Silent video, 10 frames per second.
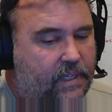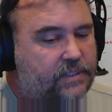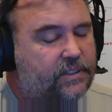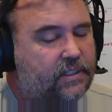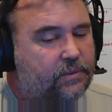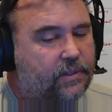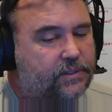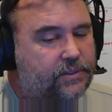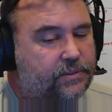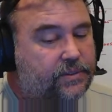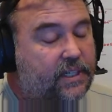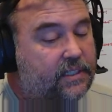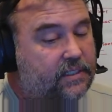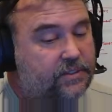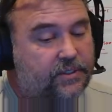angelic watchers,
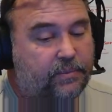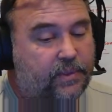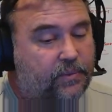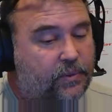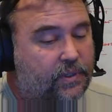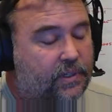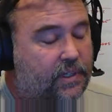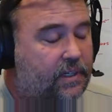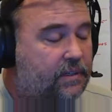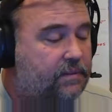and then some of the more,